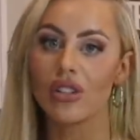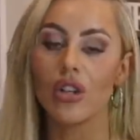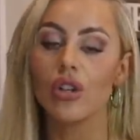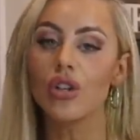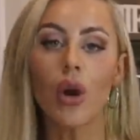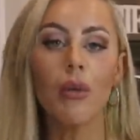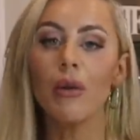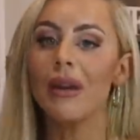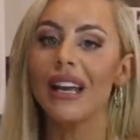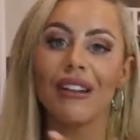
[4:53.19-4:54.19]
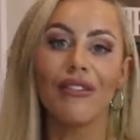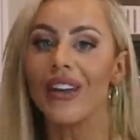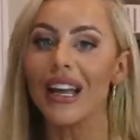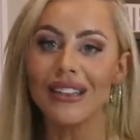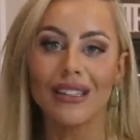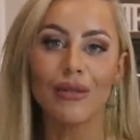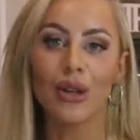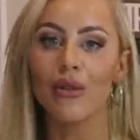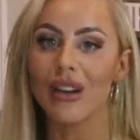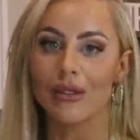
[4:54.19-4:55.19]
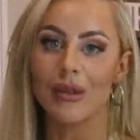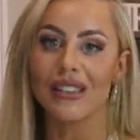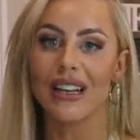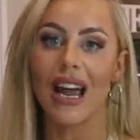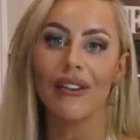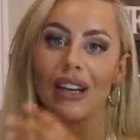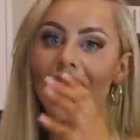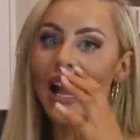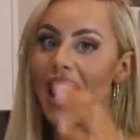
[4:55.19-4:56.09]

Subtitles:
So you don't want to be getting fancy with your recipes and having